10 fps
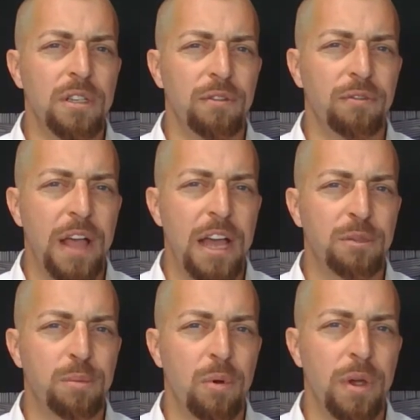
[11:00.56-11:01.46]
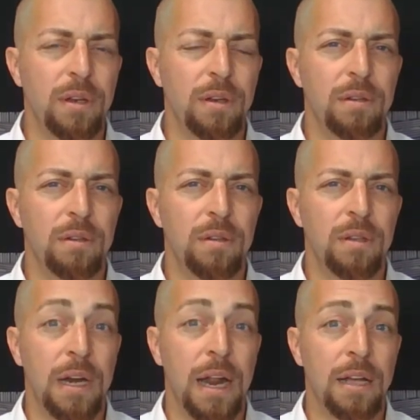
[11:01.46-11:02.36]
into the flashpoint
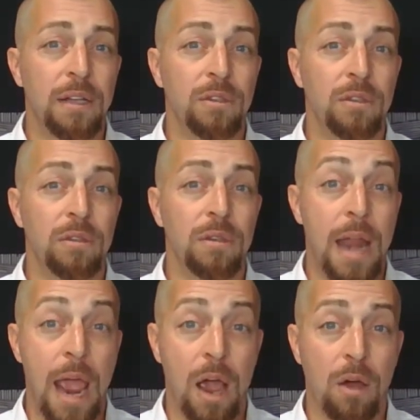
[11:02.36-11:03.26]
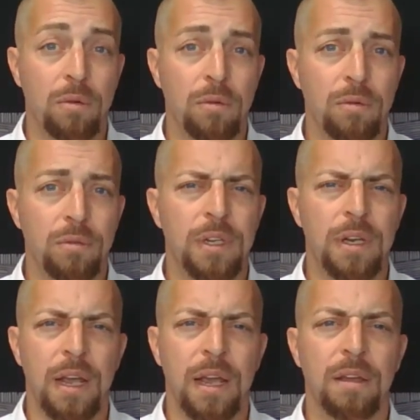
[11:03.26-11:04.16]
that it has now,
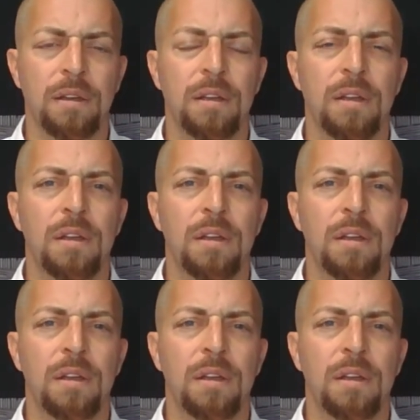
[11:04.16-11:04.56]
today?